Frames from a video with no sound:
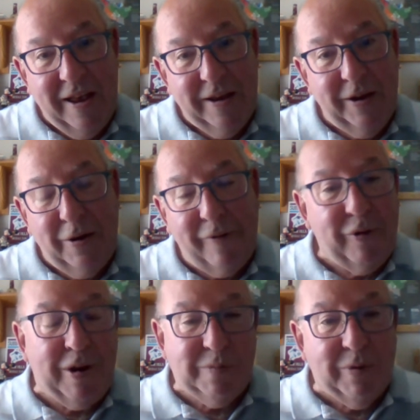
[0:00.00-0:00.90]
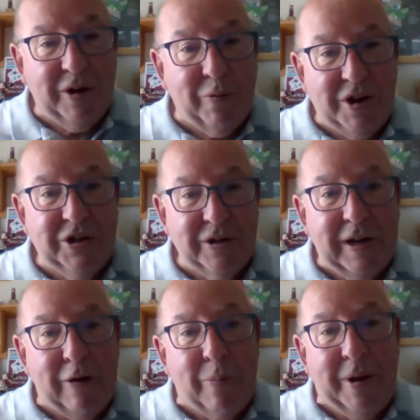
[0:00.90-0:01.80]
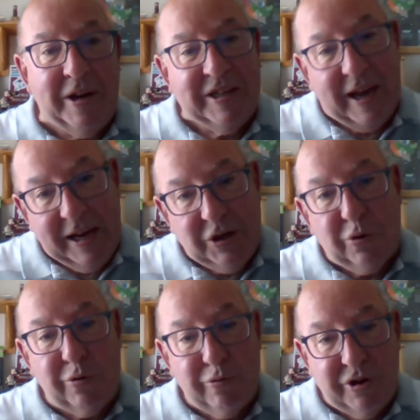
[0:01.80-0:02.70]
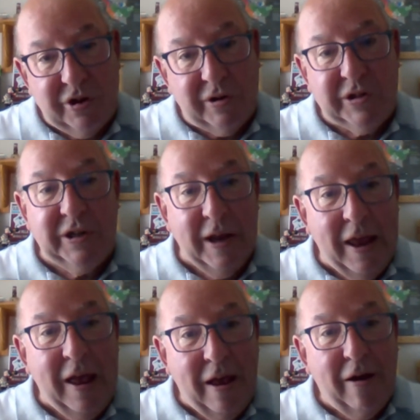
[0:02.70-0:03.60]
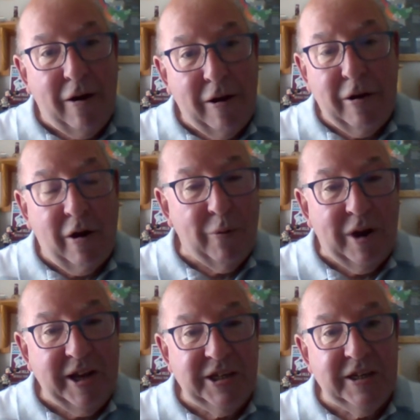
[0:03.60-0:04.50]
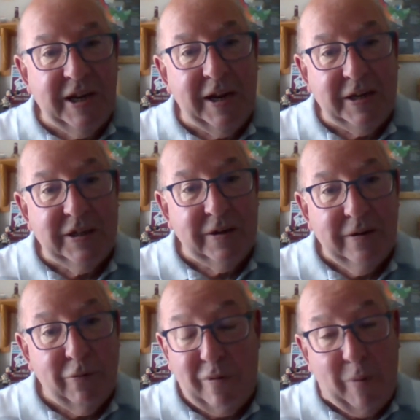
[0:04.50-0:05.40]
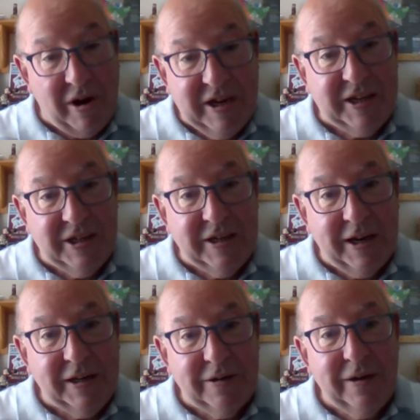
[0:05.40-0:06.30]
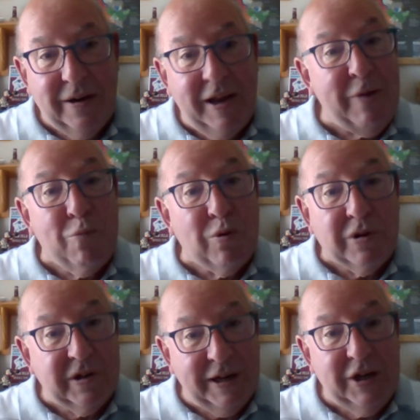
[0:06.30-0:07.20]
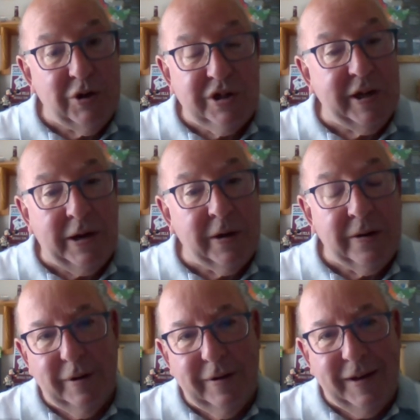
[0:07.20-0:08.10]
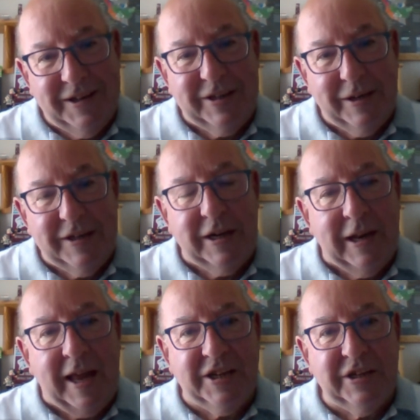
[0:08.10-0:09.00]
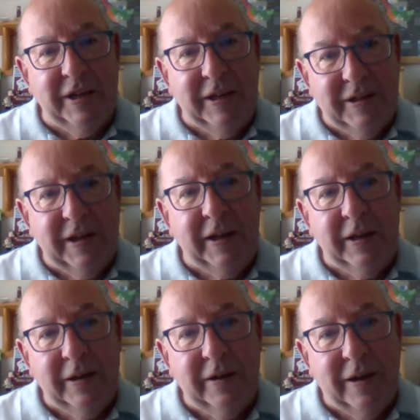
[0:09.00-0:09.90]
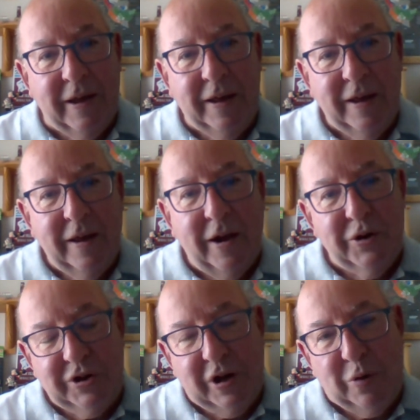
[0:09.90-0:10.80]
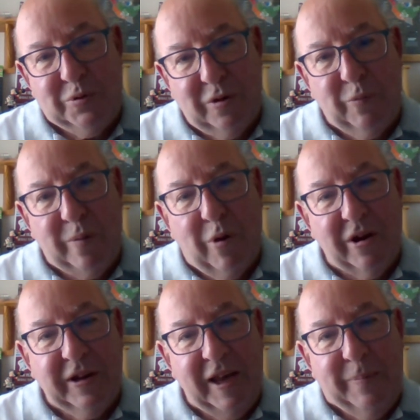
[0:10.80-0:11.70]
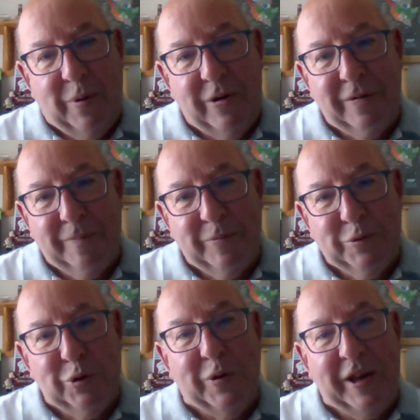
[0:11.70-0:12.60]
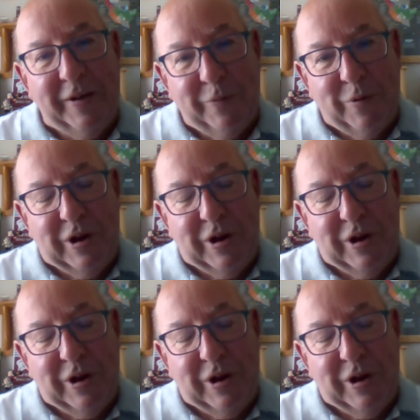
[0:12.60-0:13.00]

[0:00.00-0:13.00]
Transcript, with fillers: You know, if you ask me a question now about a date or a result, I, I will hesitate or I might hesitate. He wouldn't. He'd just tell you. It's a, it's a lasting thing. I just hope somebody might keep on doing it when,